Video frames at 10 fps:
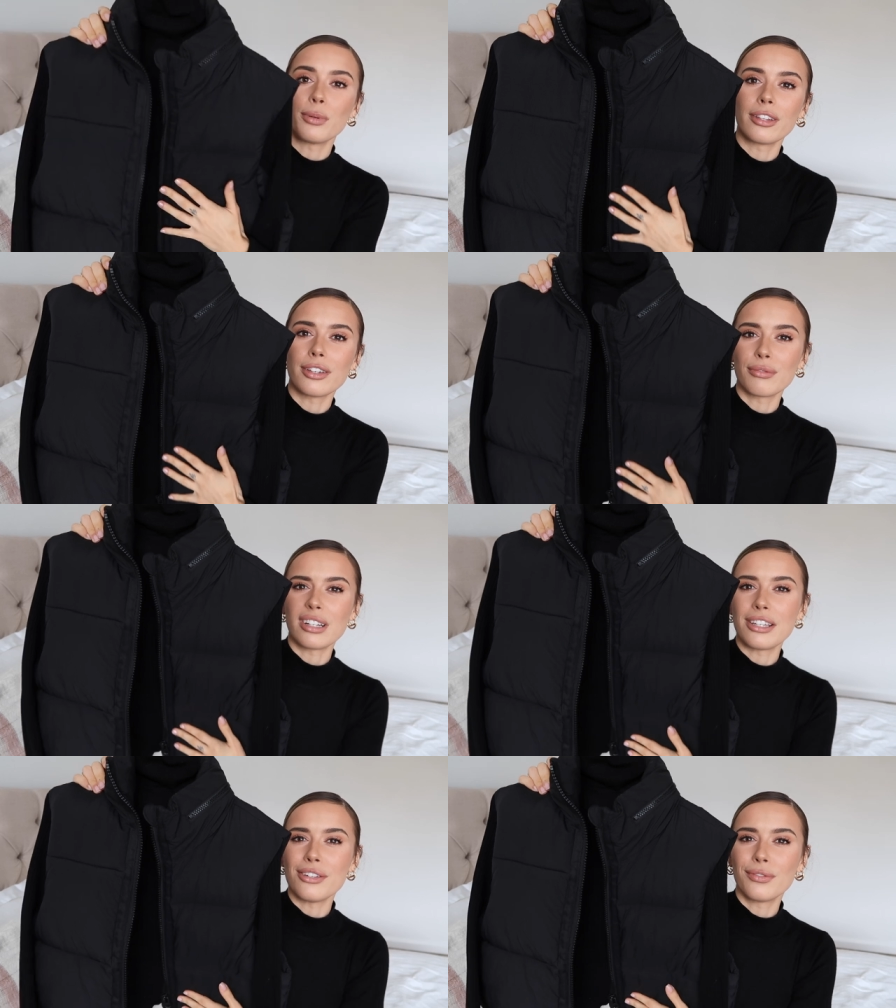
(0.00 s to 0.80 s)
is one of those
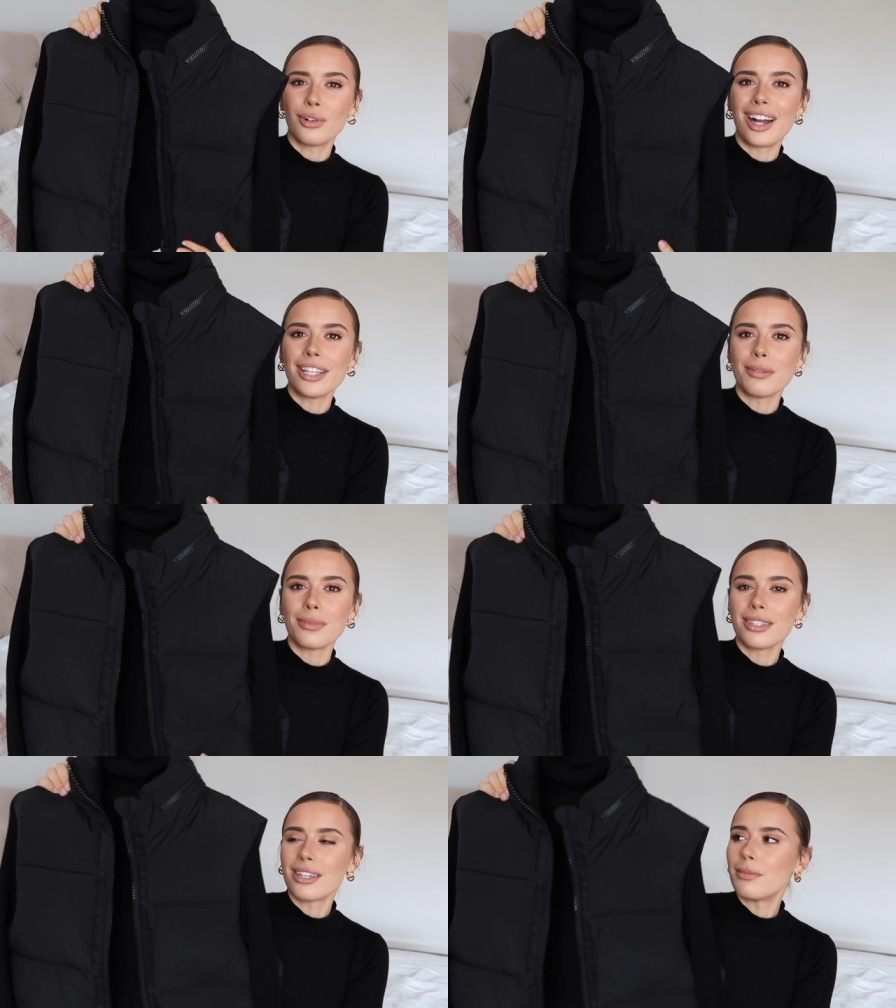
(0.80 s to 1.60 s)
really useful
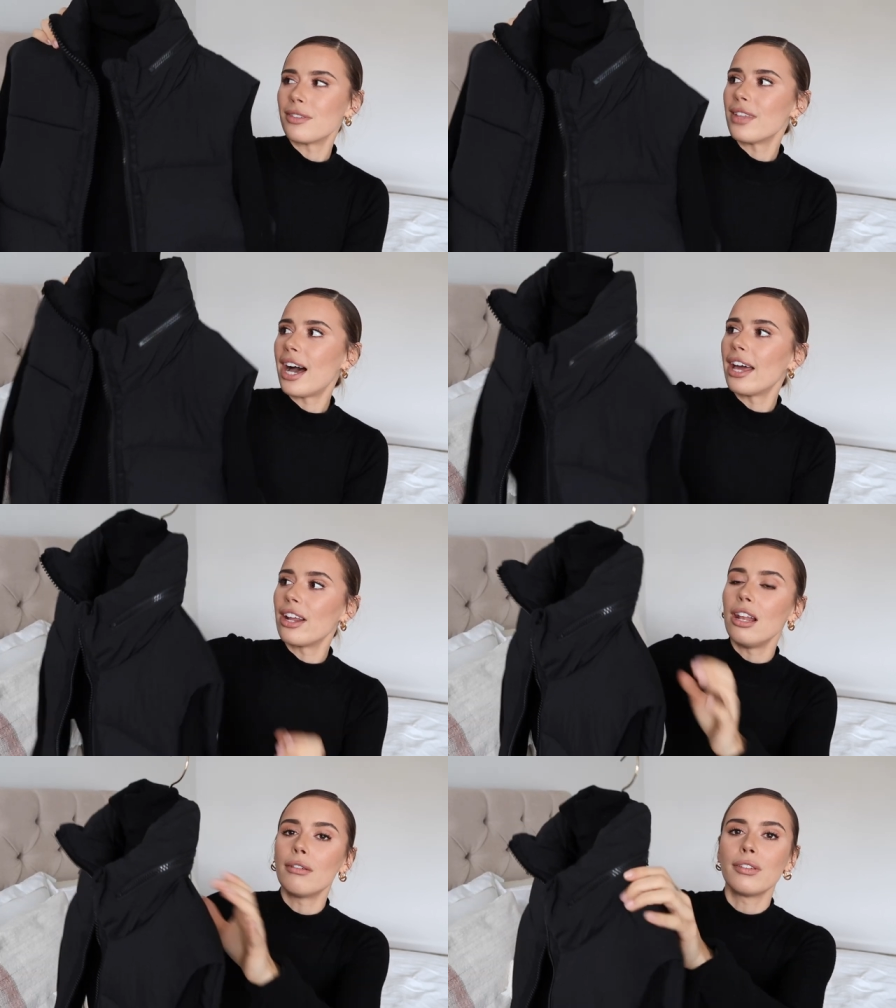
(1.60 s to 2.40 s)
items in terms of that.
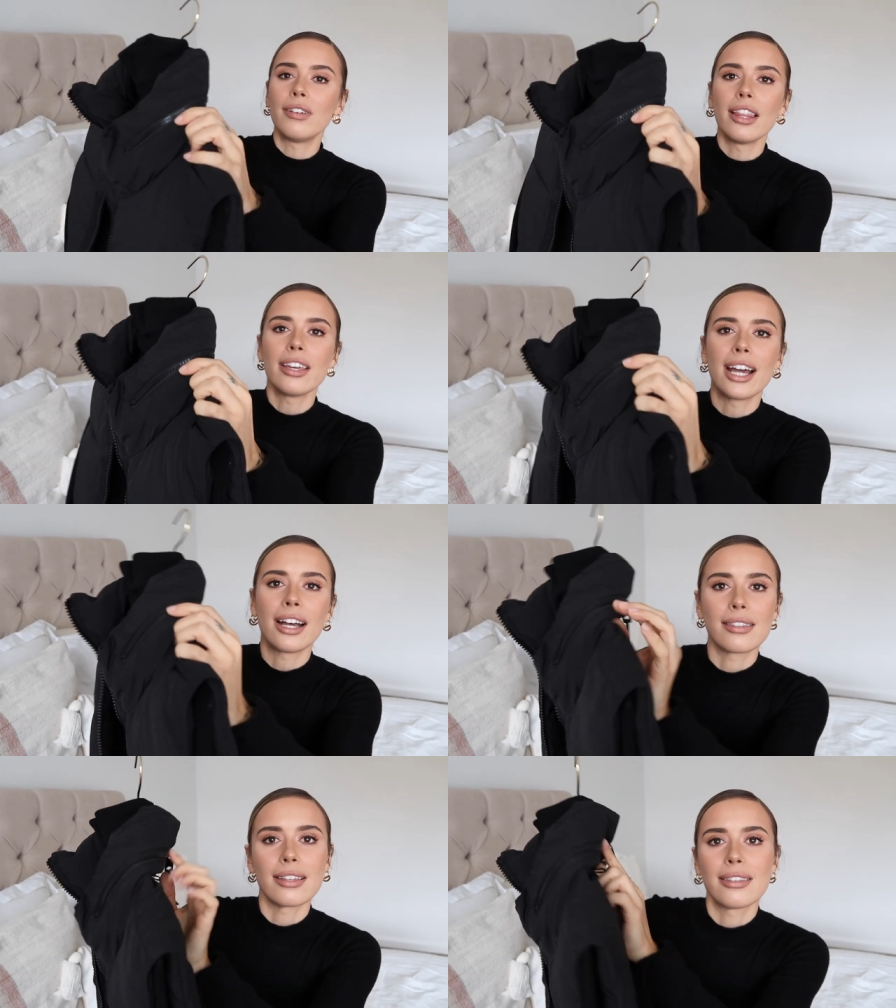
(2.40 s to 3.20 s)
And I love the fact that it
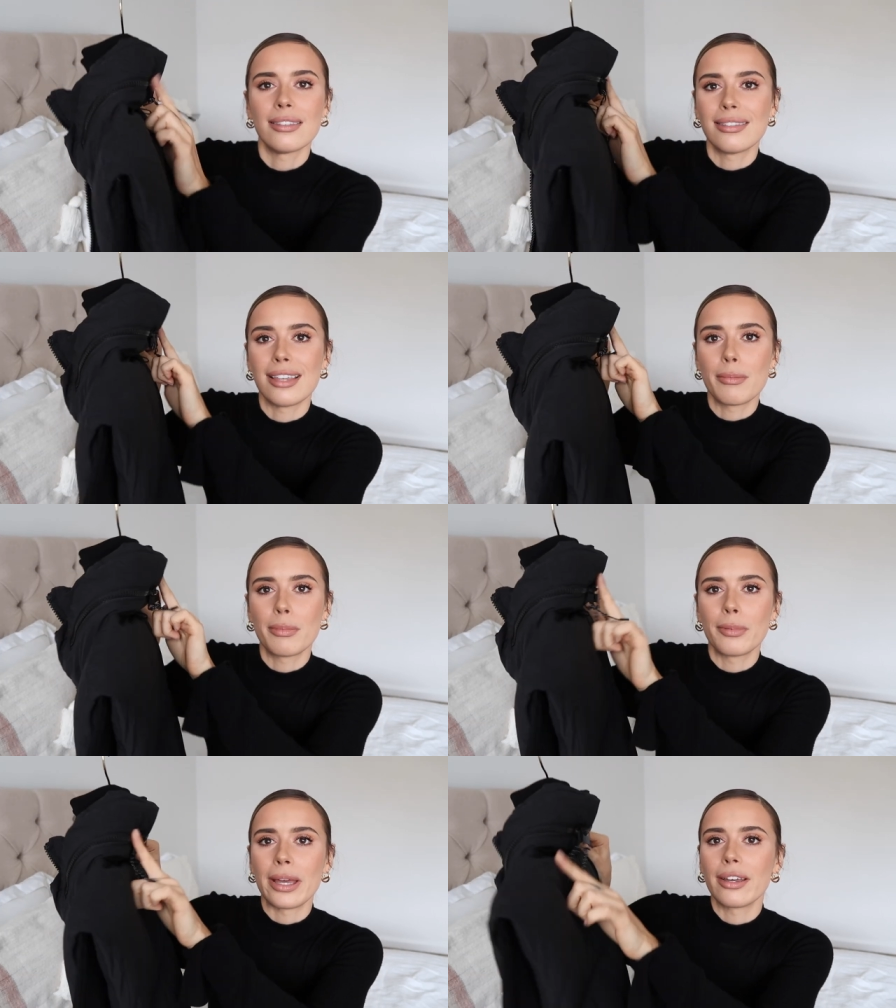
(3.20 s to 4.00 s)
has this
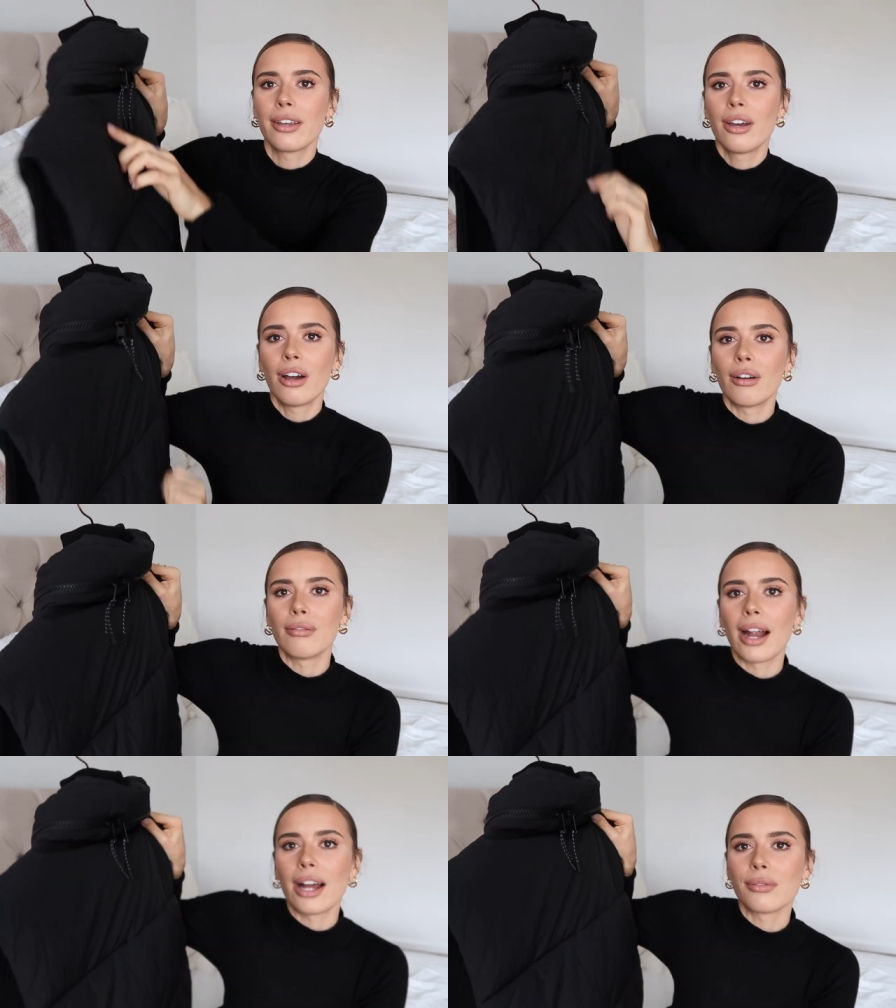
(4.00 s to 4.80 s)
zip bit
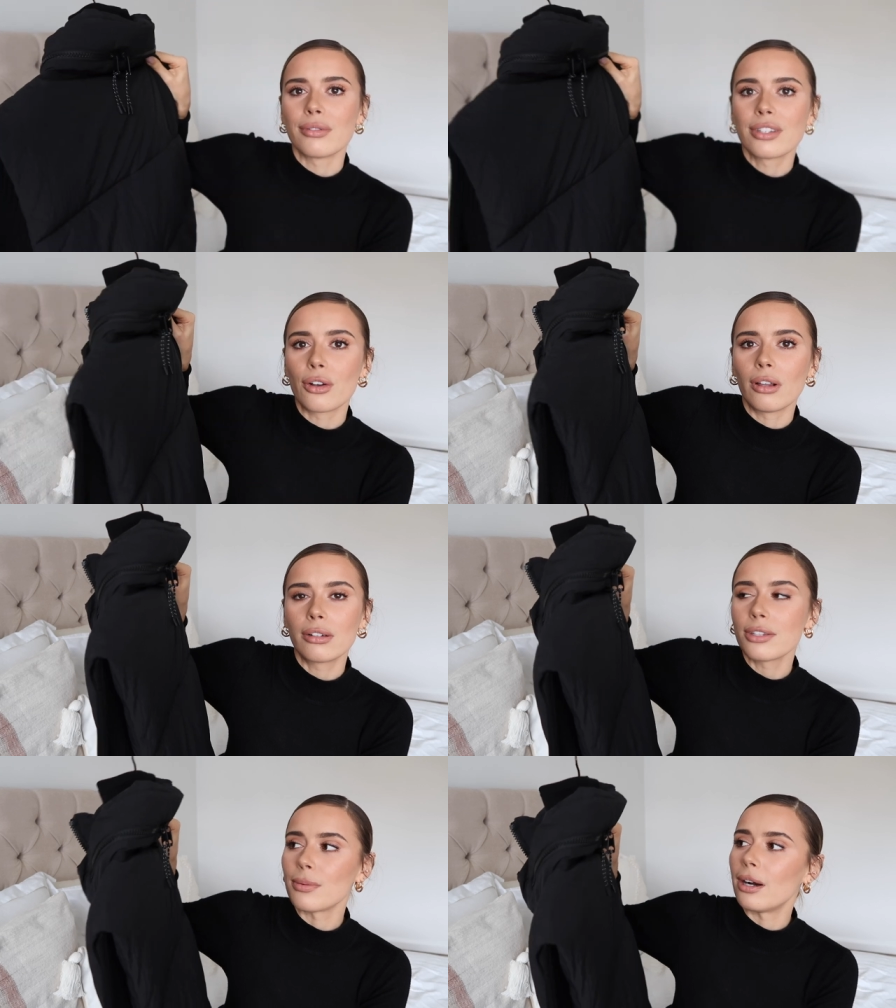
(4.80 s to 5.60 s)
around the
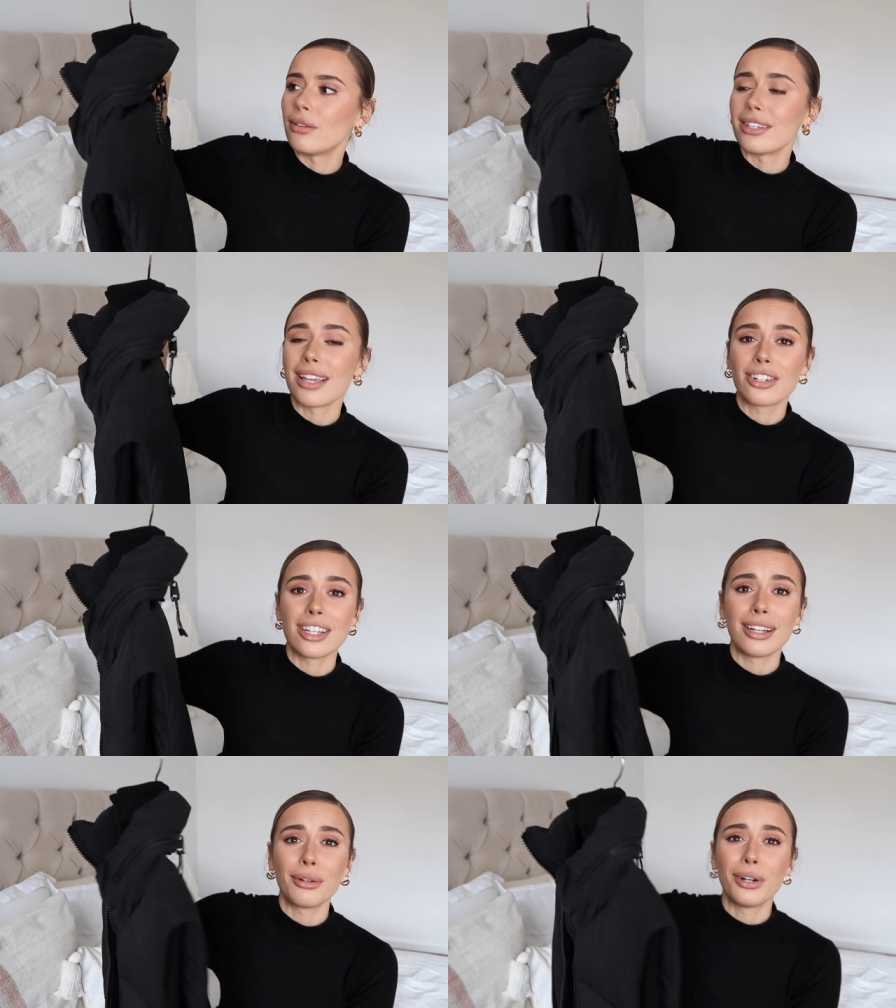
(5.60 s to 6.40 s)
collar as well and there's
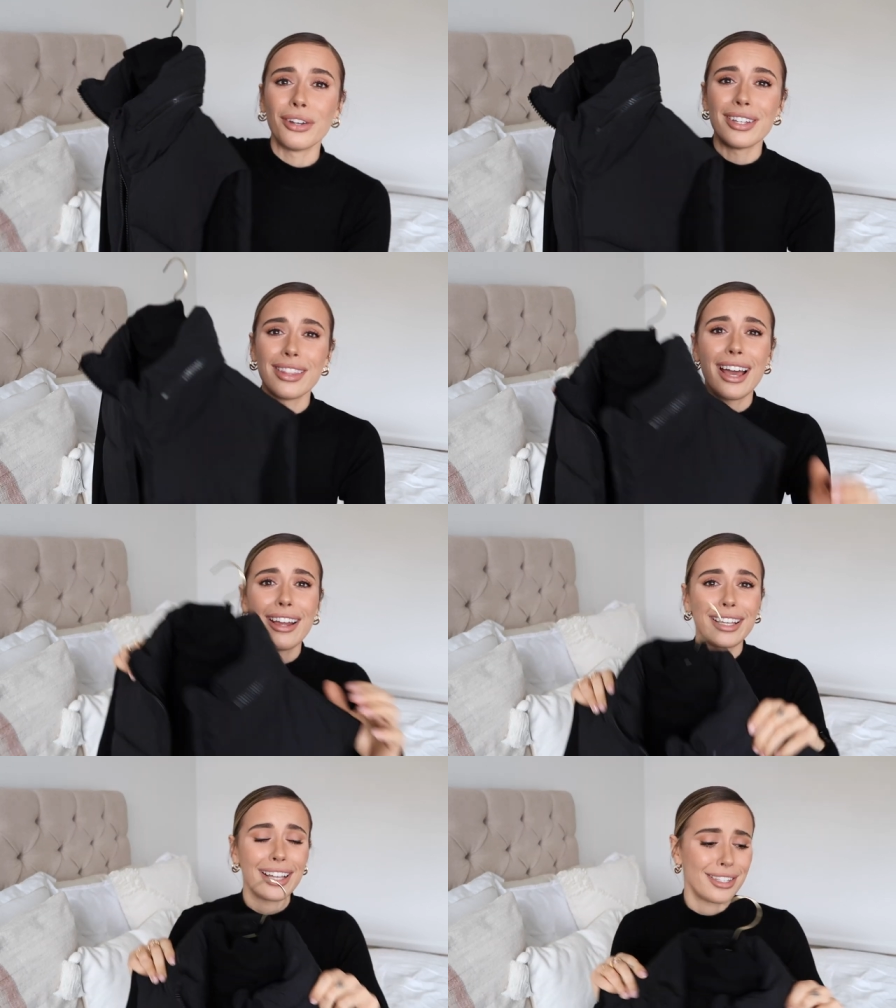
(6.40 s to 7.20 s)
actually a little hood in
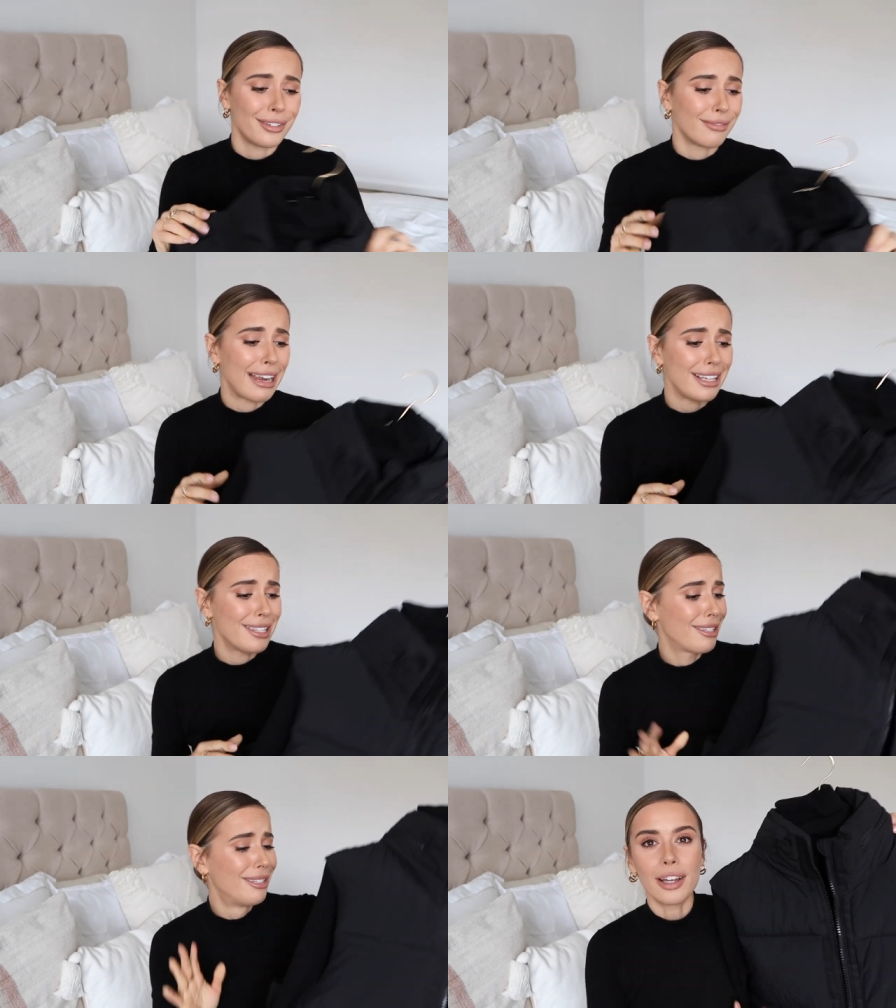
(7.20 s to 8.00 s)
there in case it
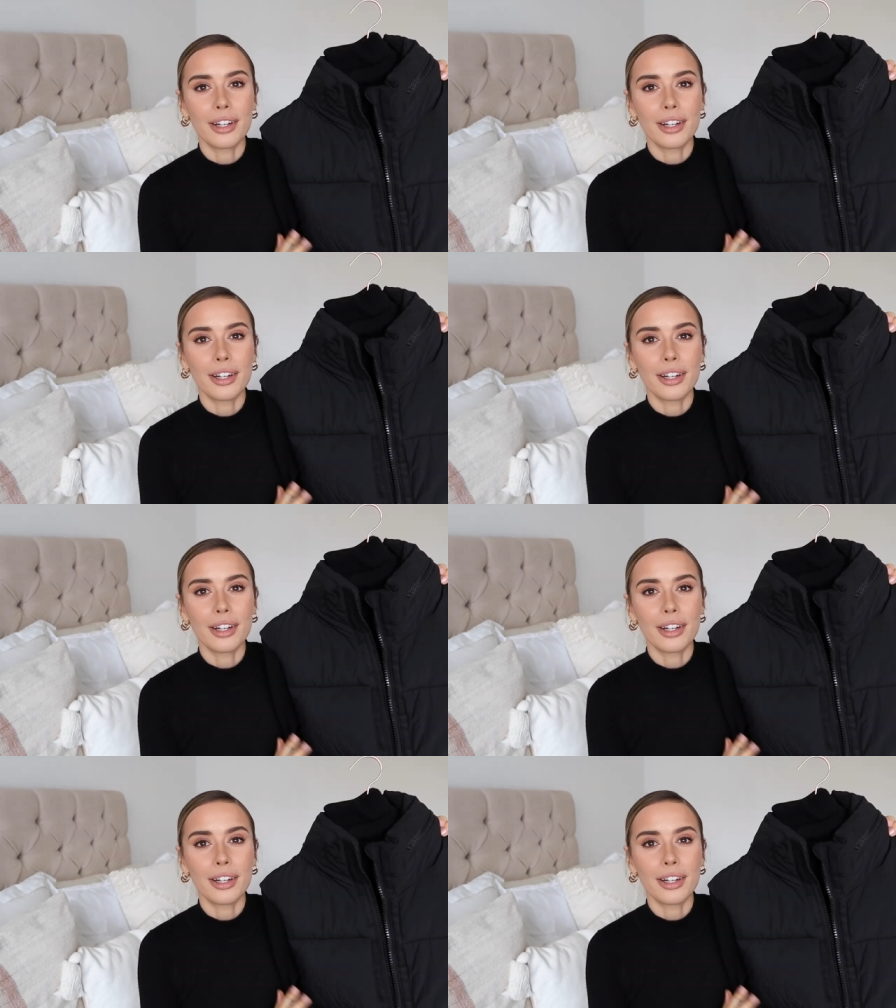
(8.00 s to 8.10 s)
rains.